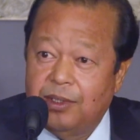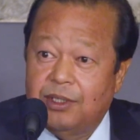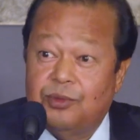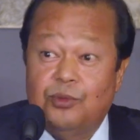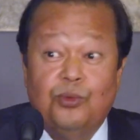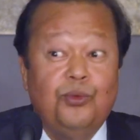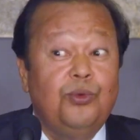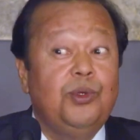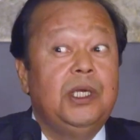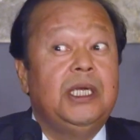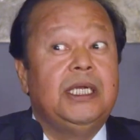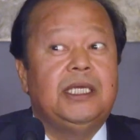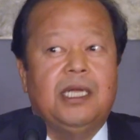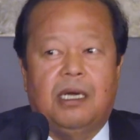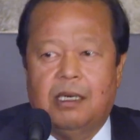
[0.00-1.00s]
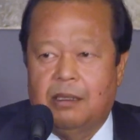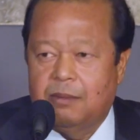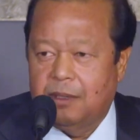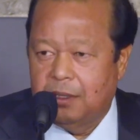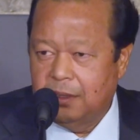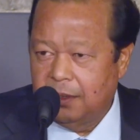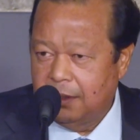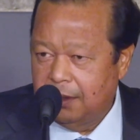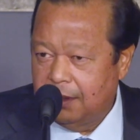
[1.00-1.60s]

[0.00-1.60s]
It's really terrible.